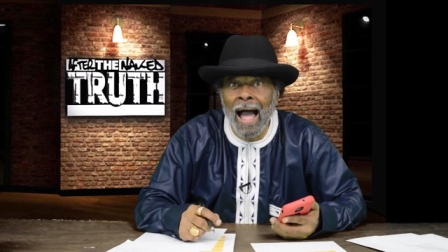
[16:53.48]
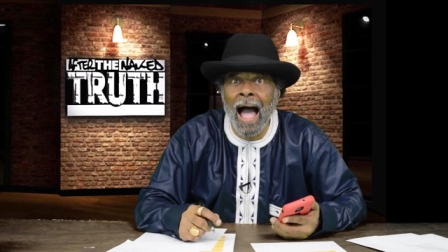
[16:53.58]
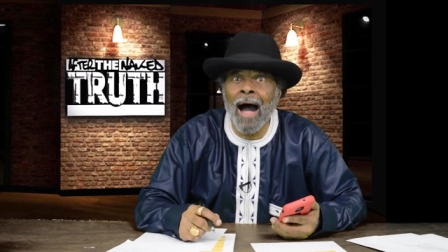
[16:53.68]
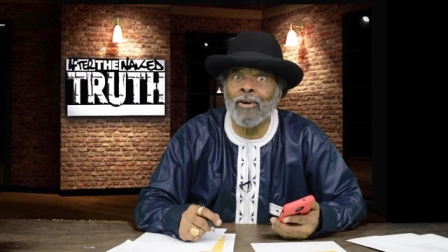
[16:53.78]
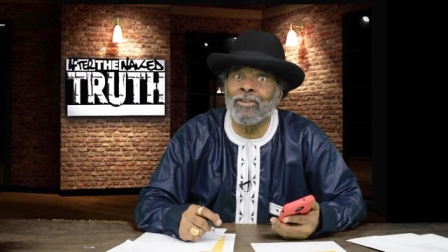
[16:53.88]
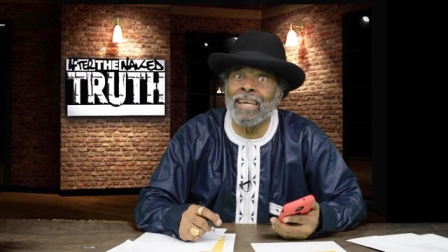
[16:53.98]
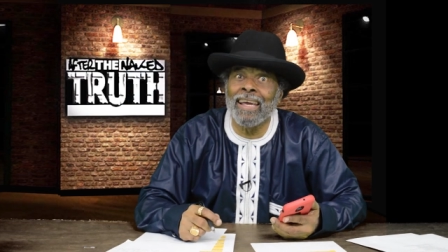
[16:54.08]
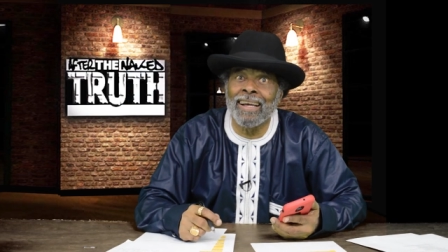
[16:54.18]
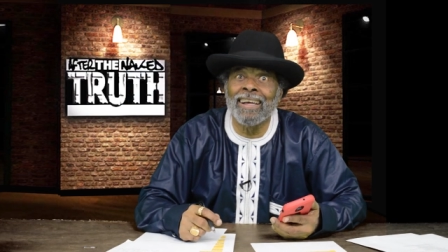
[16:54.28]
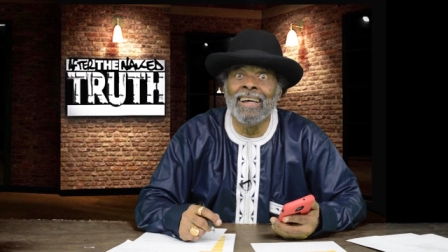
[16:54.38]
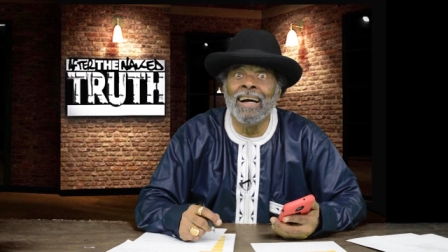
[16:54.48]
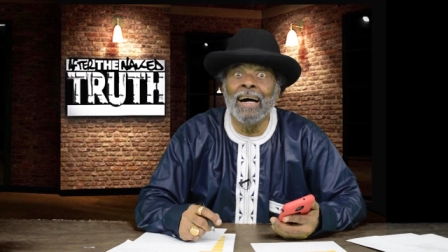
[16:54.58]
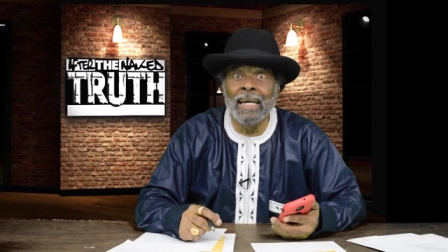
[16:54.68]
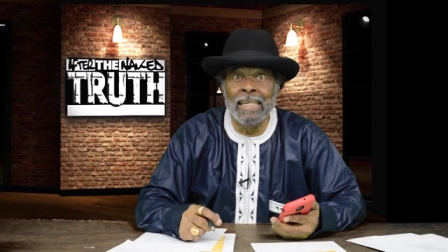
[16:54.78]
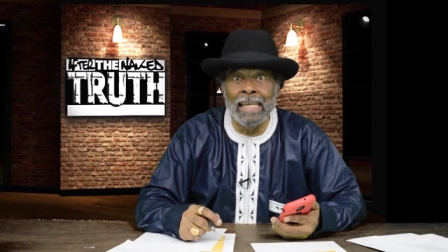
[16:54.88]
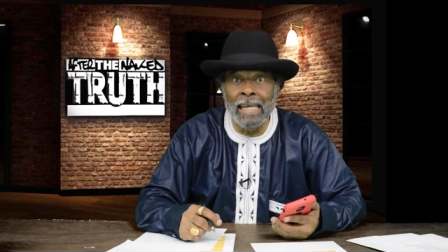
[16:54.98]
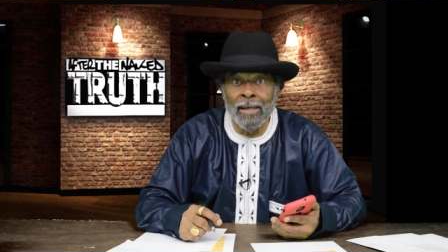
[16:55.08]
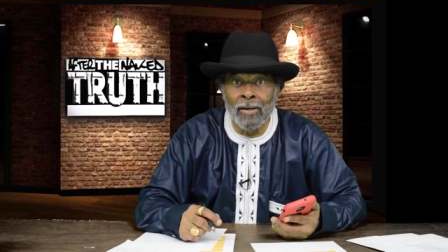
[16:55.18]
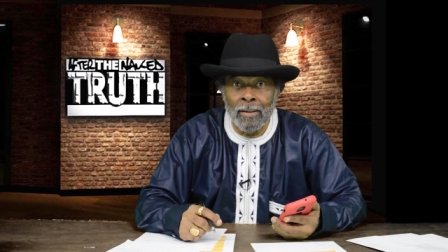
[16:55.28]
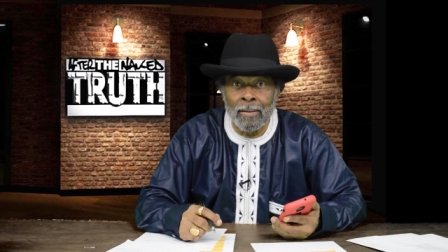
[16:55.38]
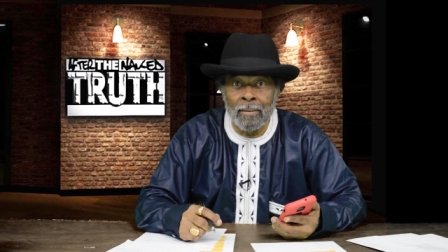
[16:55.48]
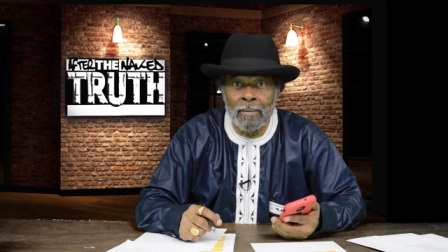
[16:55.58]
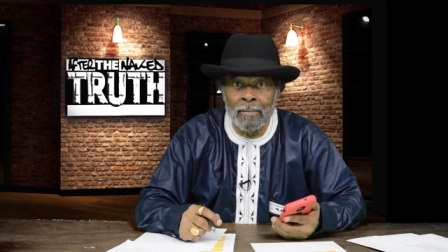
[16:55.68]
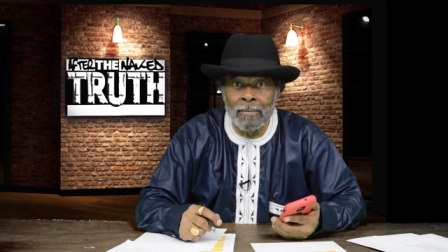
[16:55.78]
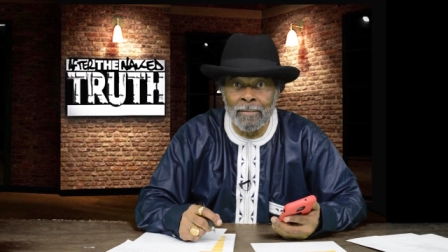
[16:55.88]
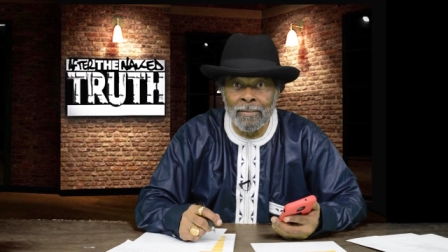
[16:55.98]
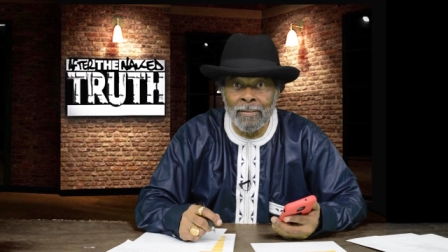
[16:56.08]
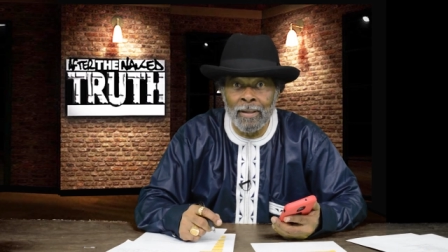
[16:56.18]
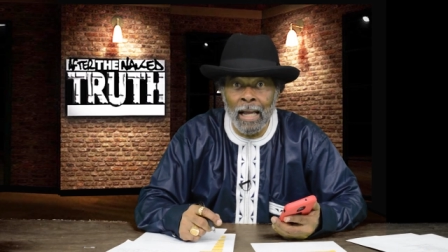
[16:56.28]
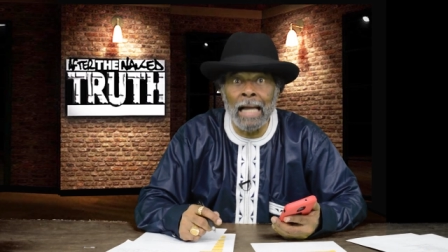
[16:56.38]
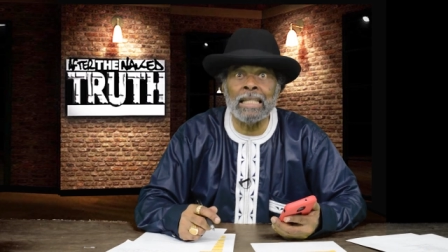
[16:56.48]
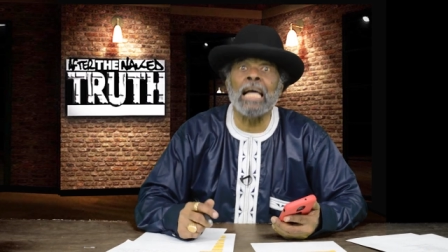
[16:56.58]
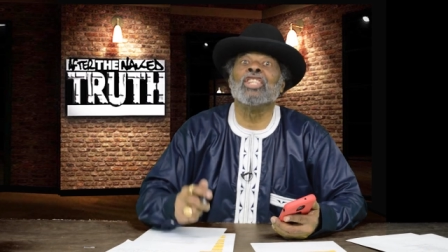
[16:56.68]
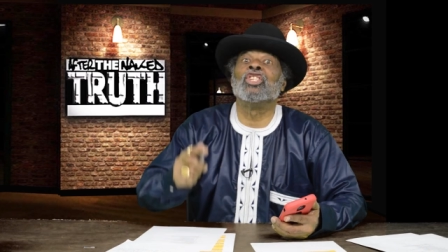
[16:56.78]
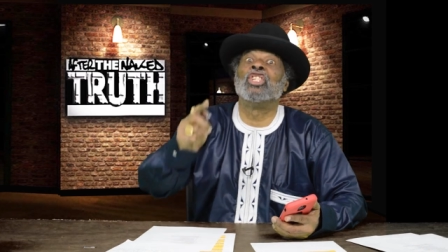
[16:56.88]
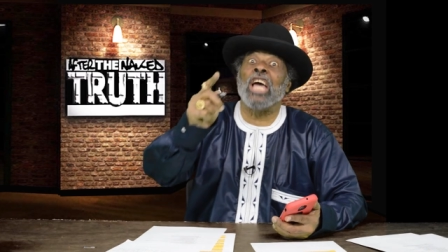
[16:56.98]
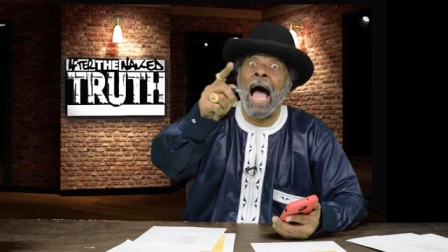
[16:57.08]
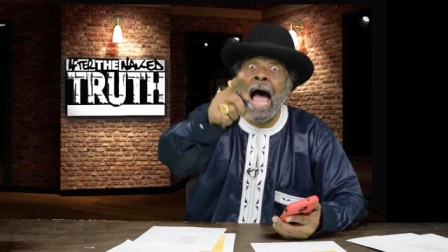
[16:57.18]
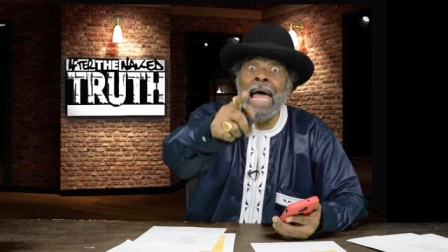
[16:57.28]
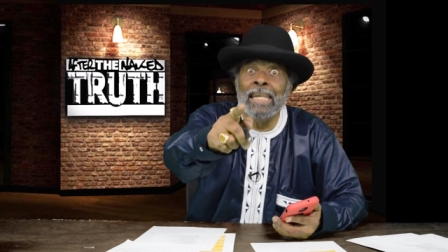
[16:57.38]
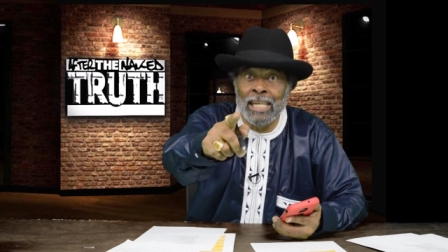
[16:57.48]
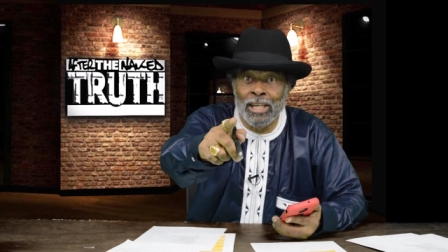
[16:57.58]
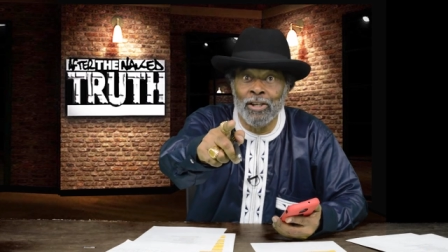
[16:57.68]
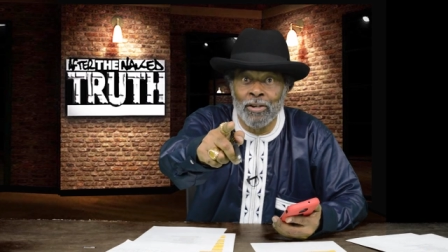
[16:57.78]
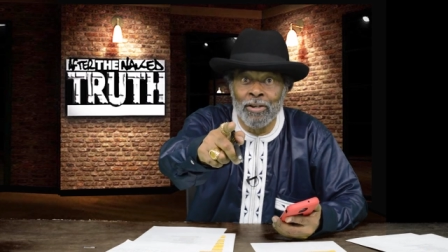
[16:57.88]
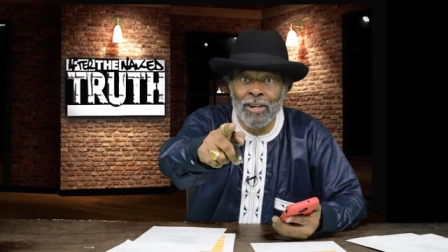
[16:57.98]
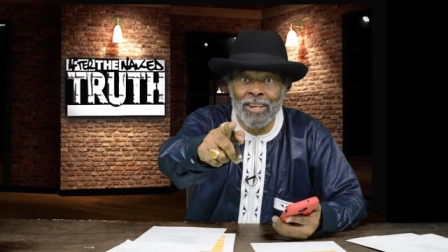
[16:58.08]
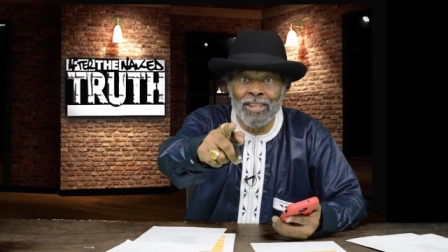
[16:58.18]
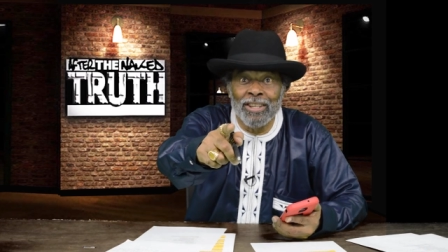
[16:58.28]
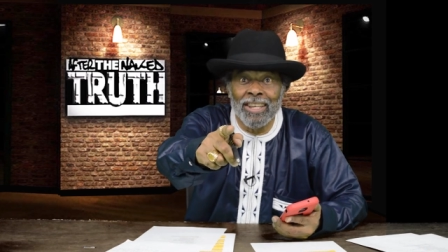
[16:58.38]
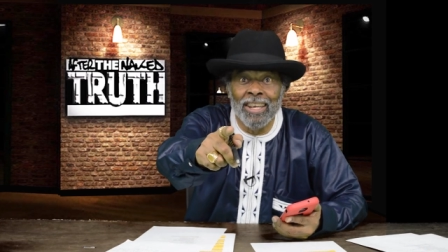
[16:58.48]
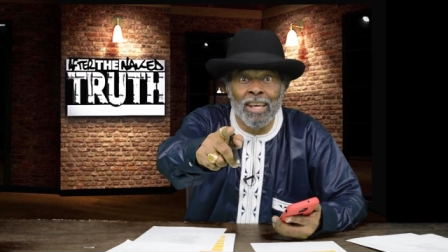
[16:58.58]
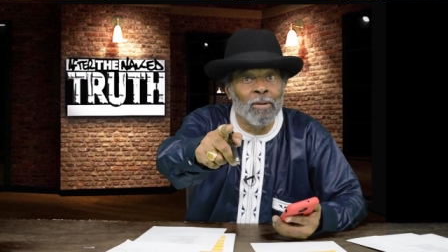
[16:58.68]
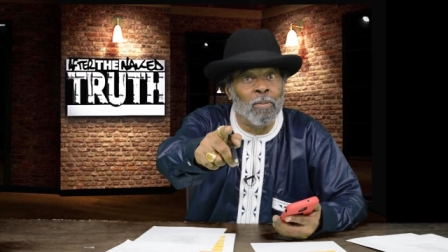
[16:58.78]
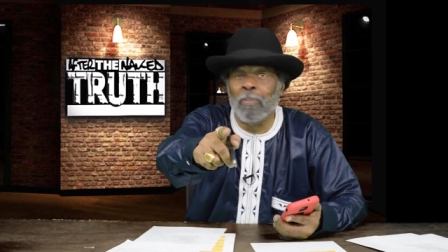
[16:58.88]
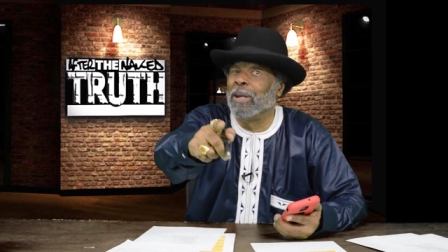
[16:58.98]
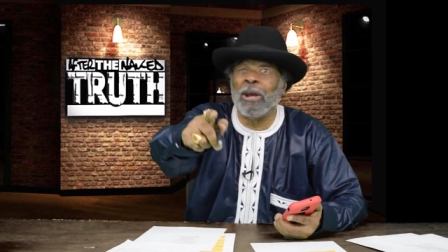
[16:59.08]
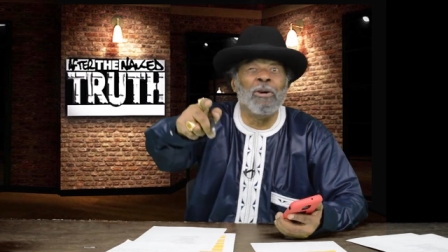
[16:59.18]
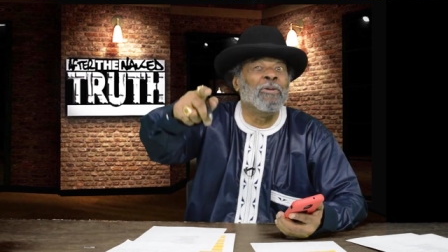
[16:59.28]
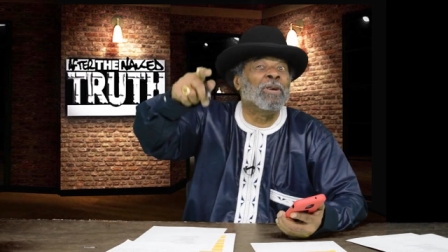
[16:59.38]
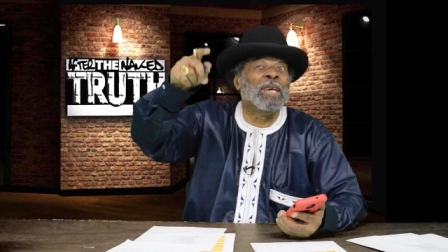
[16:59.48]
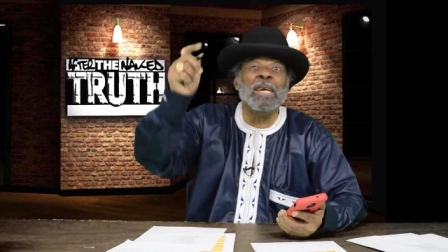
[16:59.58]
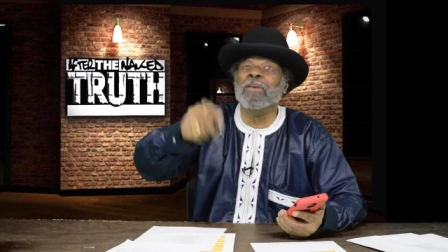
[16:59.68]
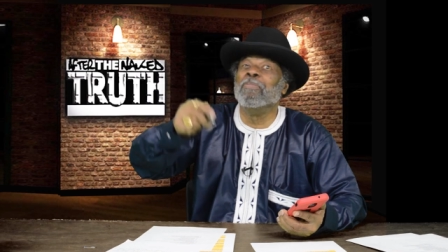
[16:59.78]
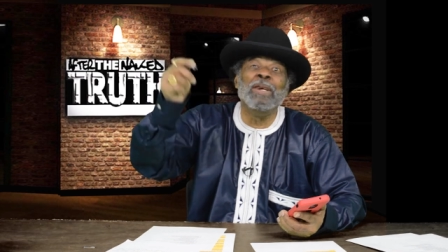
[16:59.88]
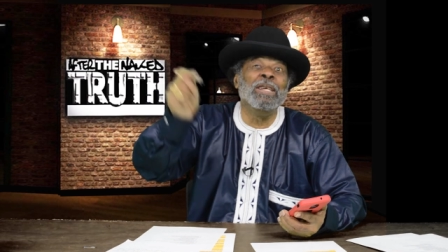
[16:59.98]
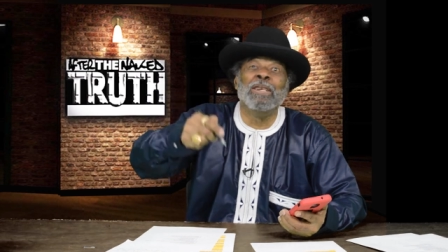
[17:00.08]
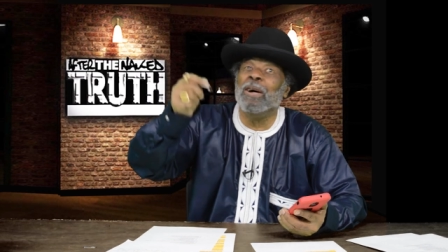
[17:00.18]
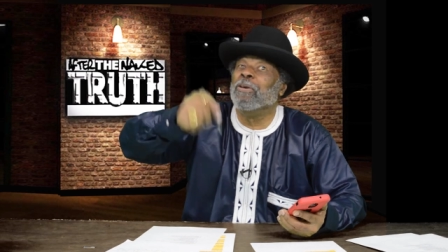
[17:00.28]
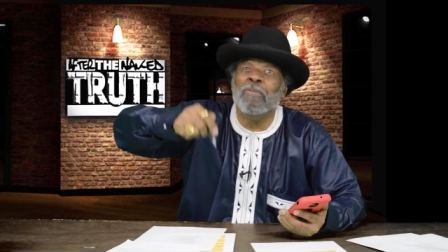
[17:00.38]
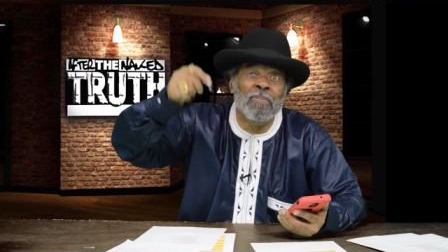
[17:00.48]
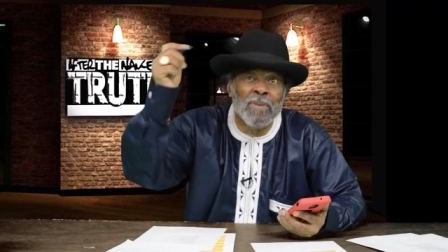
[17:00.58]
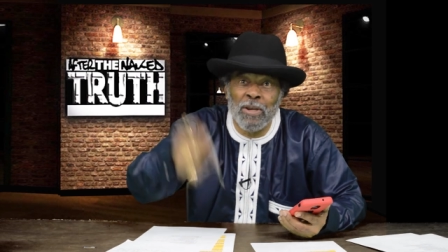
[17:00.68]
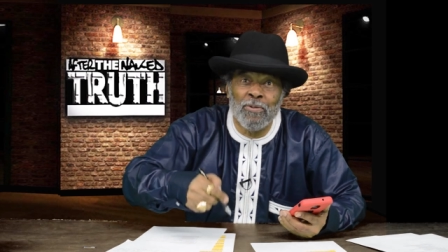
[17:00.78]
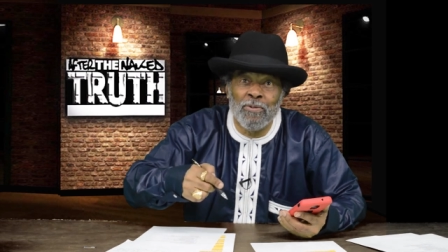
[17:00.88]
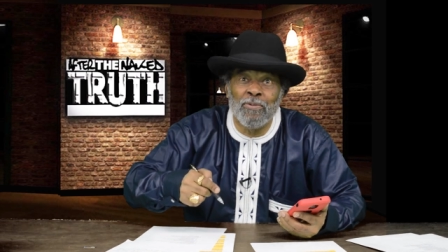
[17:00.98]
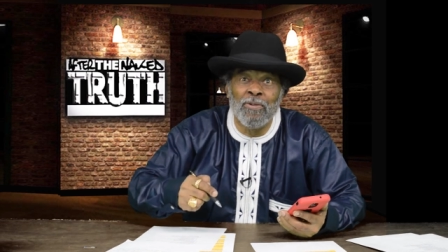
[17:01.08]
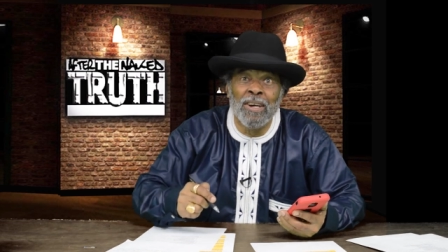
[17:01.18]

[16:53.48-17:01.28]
I'll take a deer, a John Deere, but don't give me no mule.